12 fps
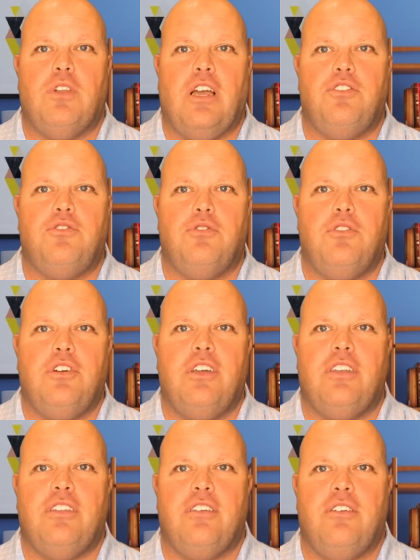When I
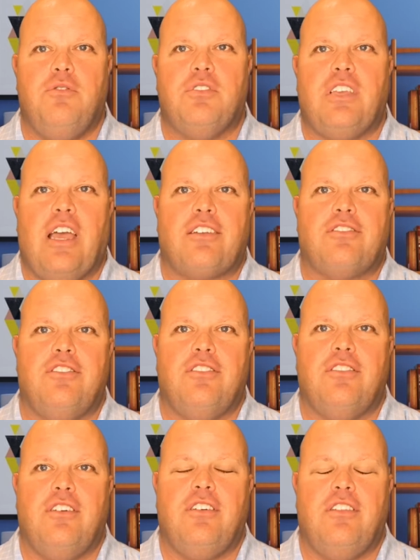joined, it was actually
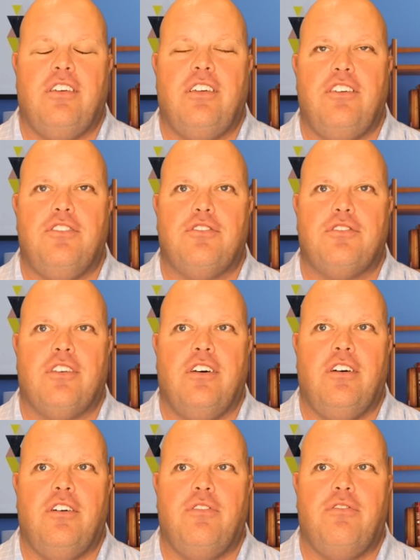on the heels
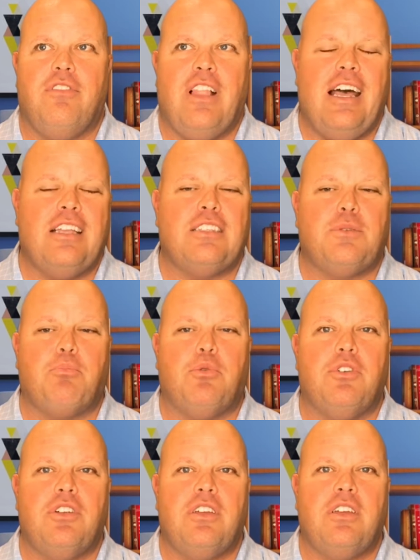of last
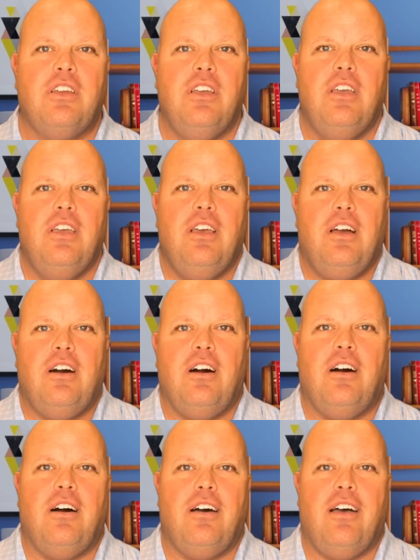spring.
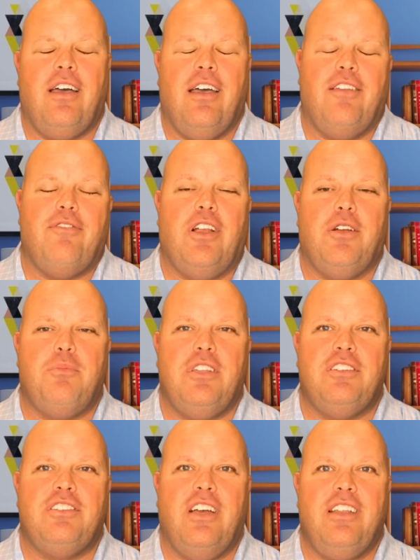I had viral
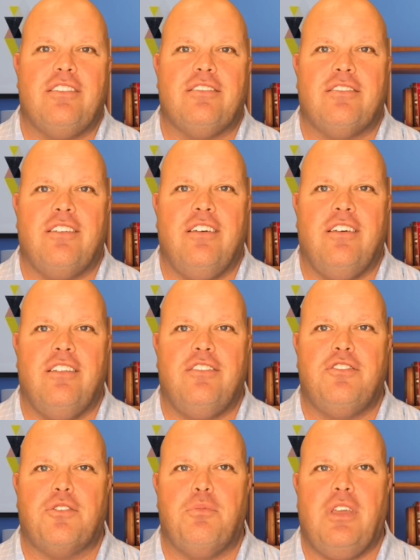meningitis, and
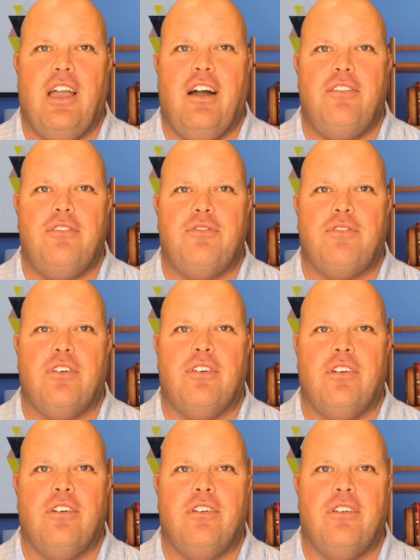it took me out
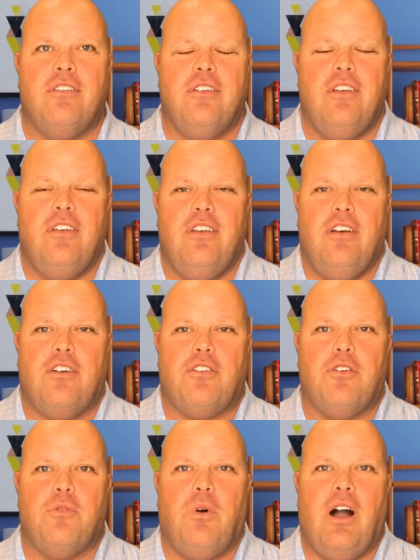for a
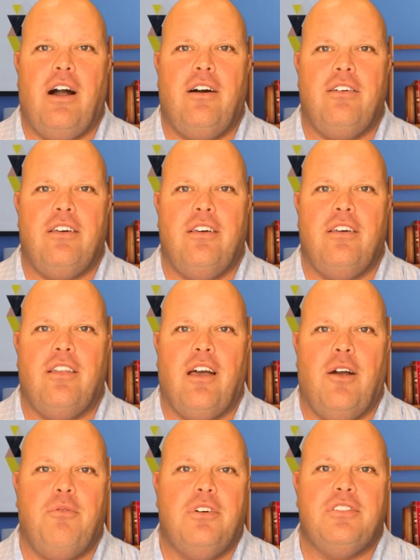good while, and
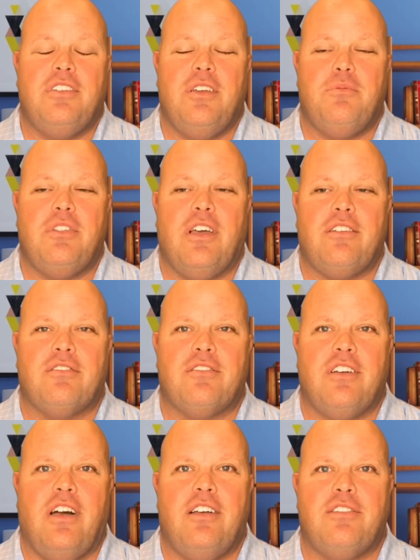I wasn't able to
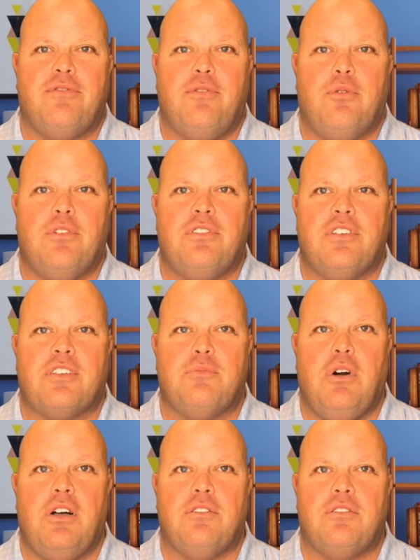exercise for 6
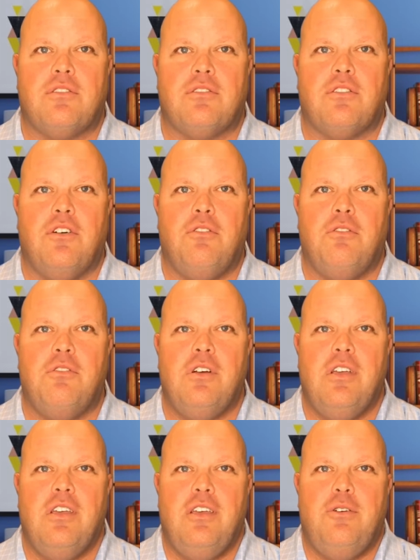months. So
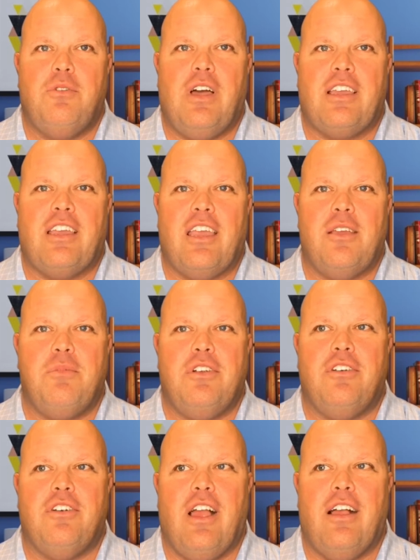when I came
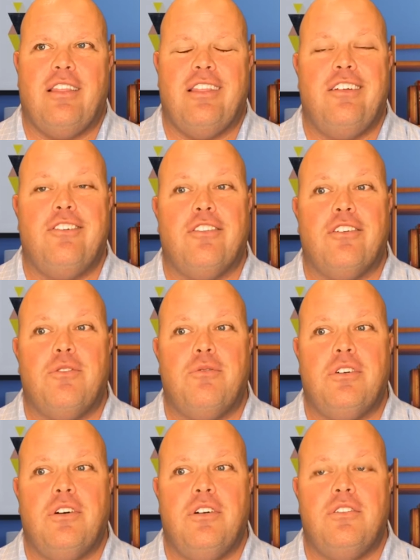here, I literally
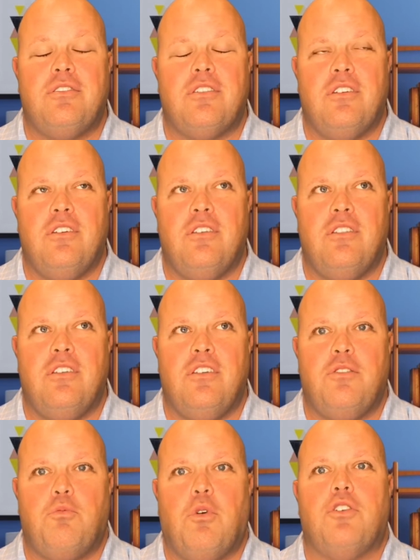was in
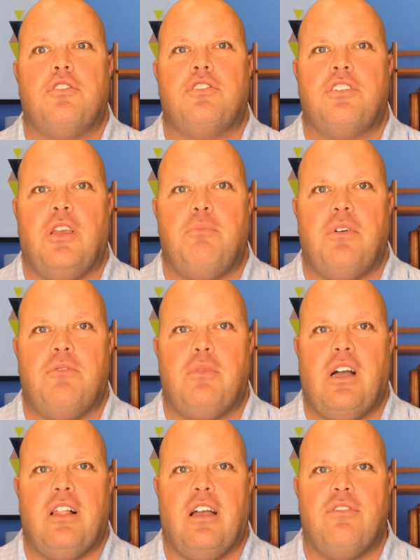the worst shape of
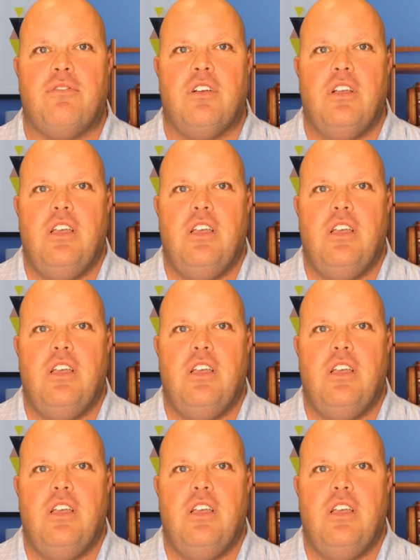my life.